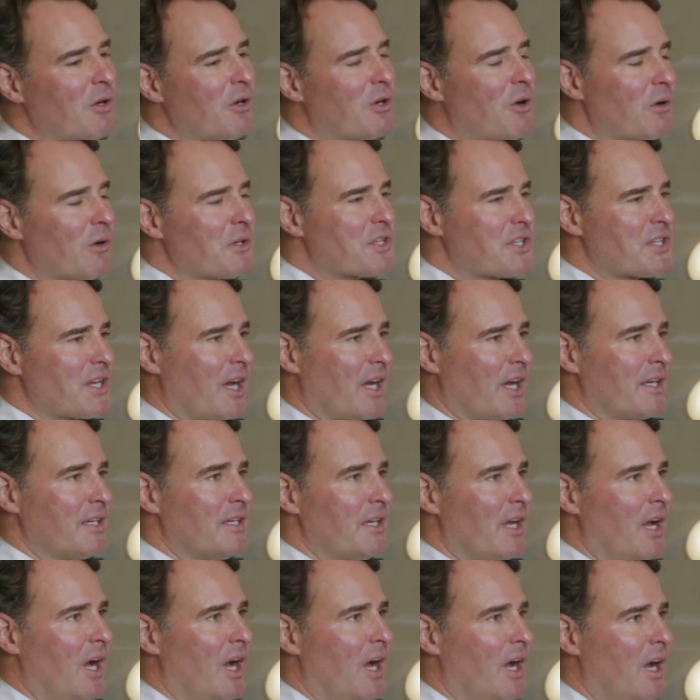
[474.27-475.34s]
of course not.
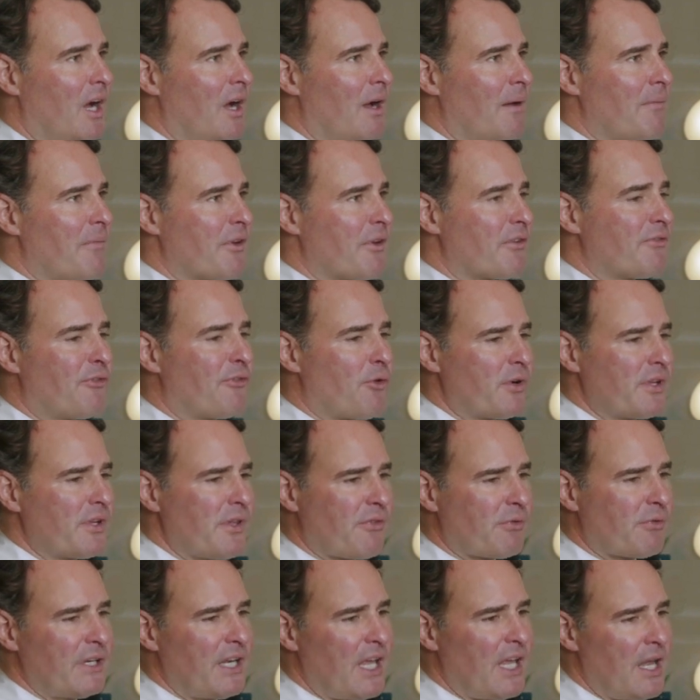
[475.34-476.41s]
There are
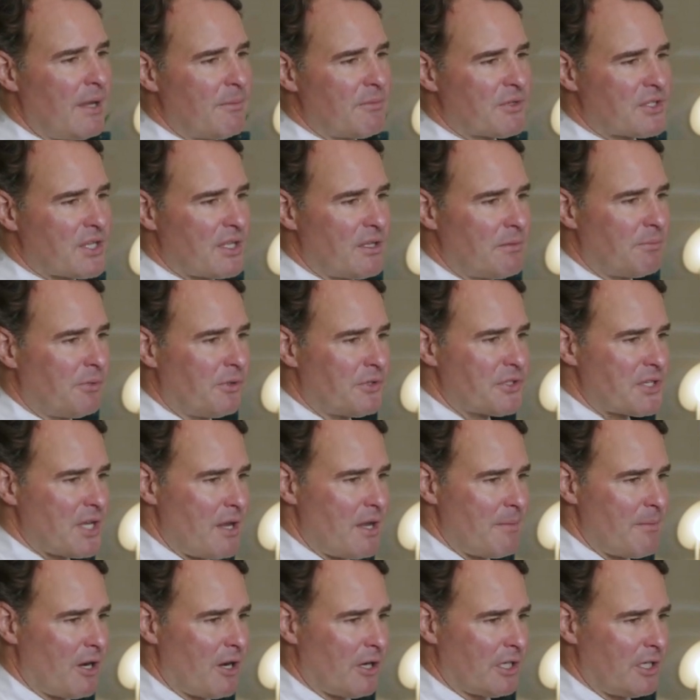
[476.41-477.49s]
43 names in the Bullseye
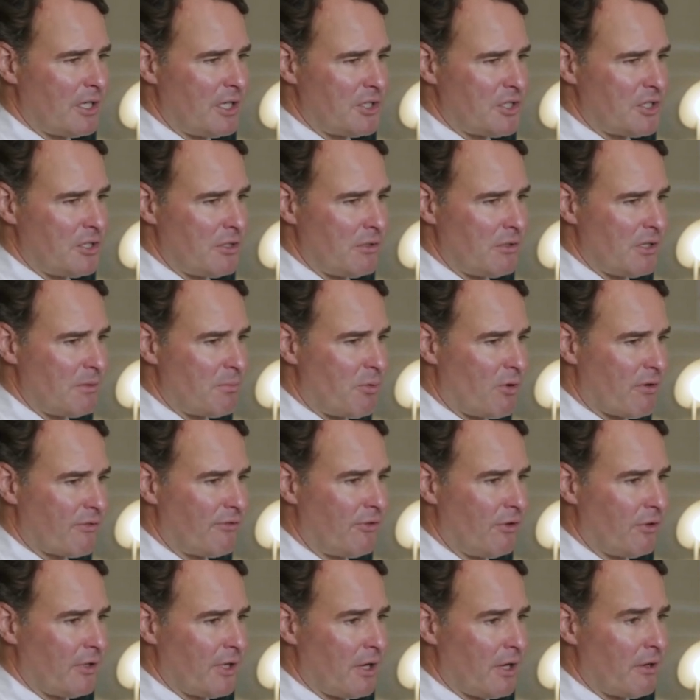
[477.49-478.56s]
American Ingenuity
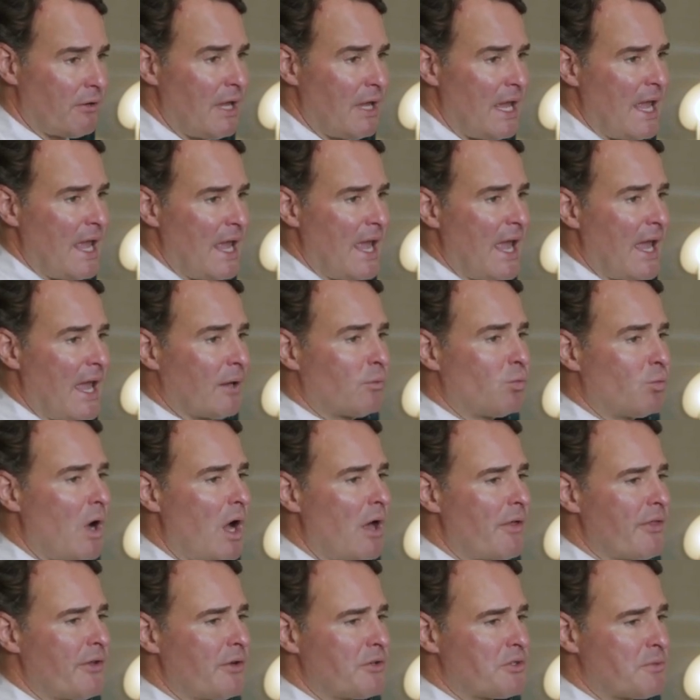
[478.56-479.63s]
portfolio. And
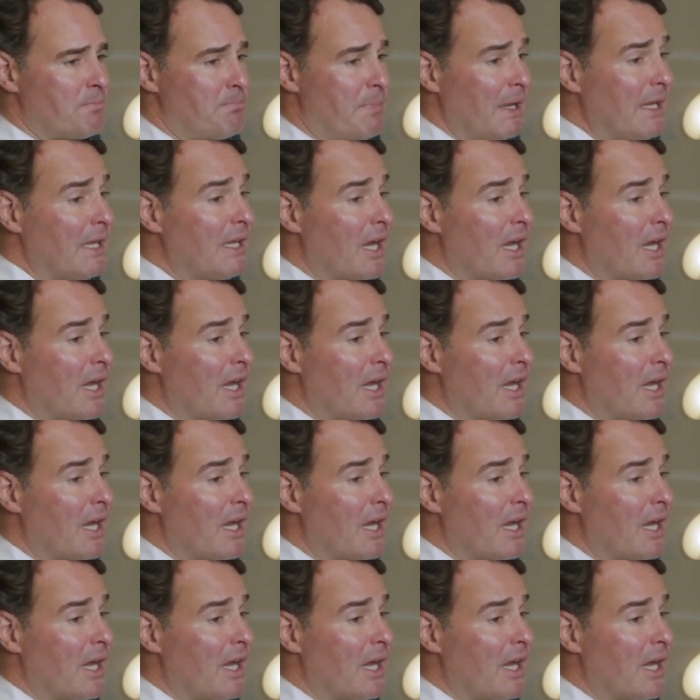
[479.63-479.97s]
while those big